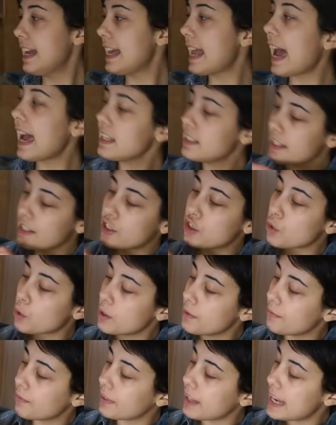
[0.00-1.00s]
It has this
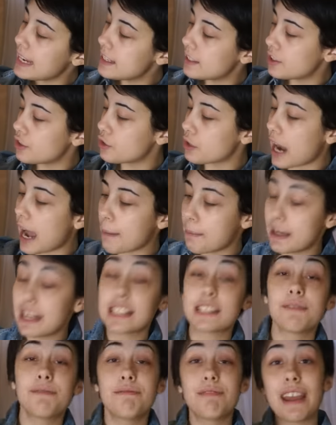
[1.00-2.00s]
sort of lace strap, and
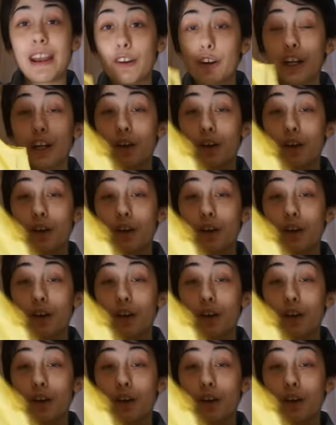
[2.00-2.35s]
it's very